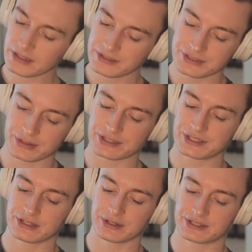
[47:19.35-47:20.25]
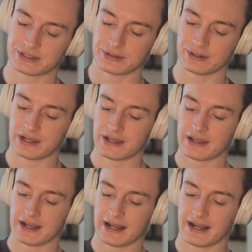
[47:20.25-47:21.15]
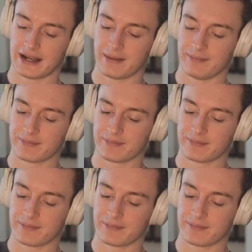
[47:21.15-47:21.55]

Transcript: So continuing to um,